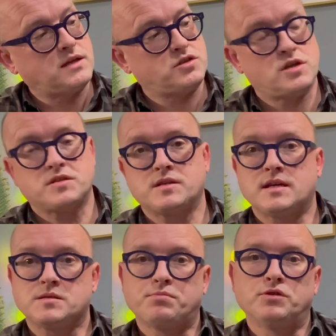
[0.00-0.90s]
just
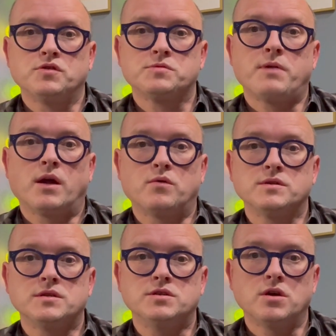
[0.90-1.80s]
says produced by
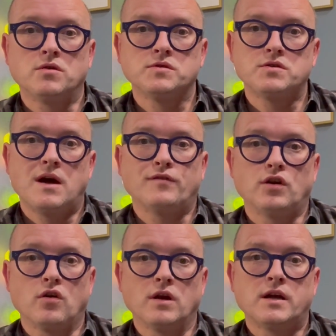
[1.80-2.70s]
Quincy Jones, you have an
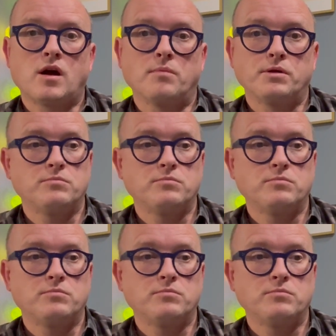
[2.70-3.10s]
early copy,